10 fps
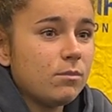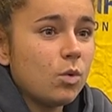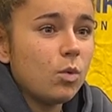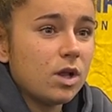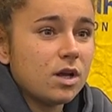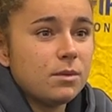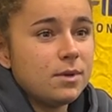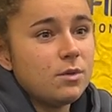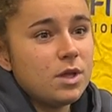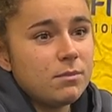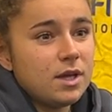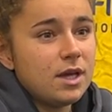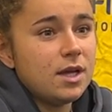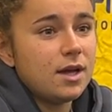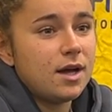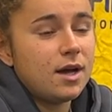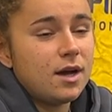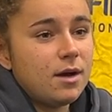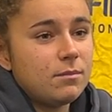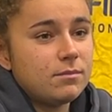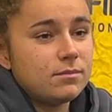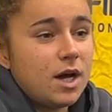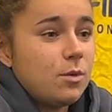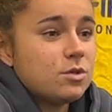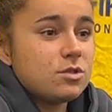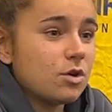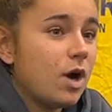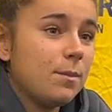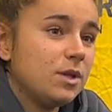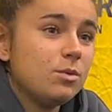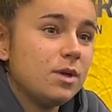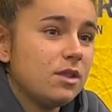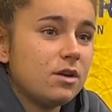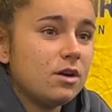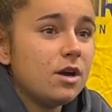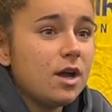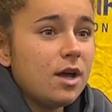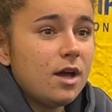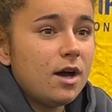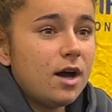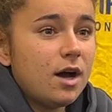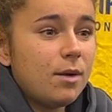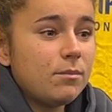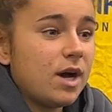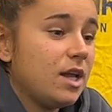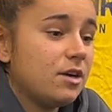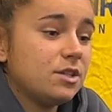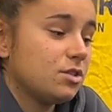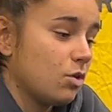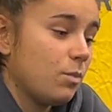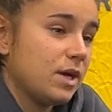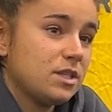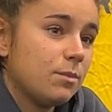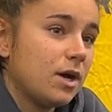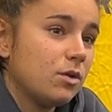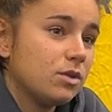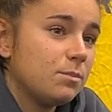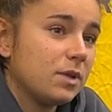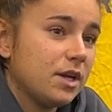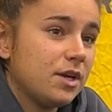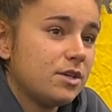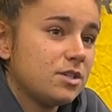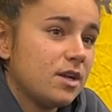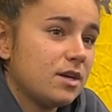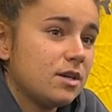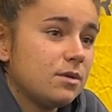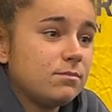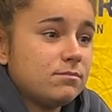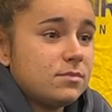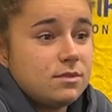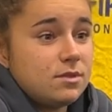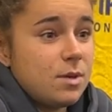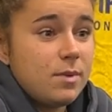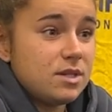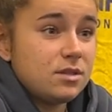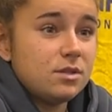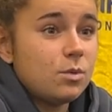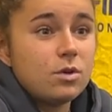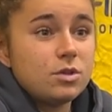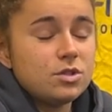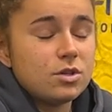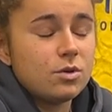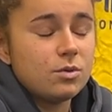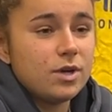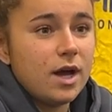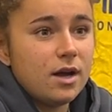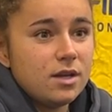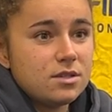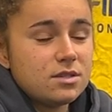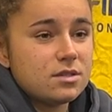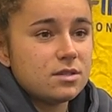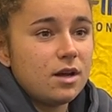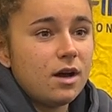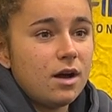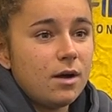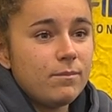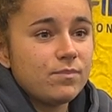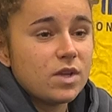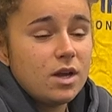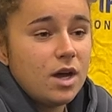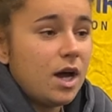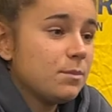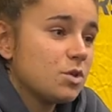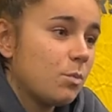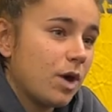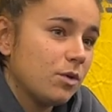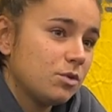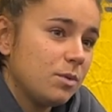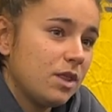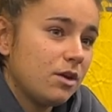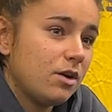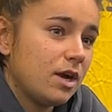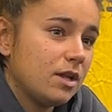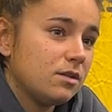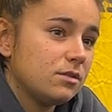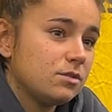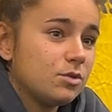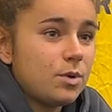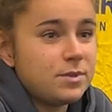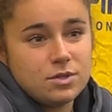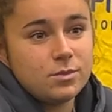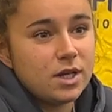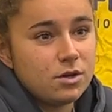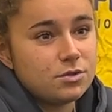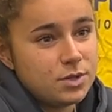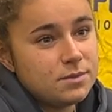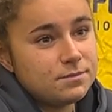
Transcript: welcoming with me. I was so happy to be there. I learned so much about the players. They are the best in the world. So yeah, it's I'm so proud to be there and to represent my country.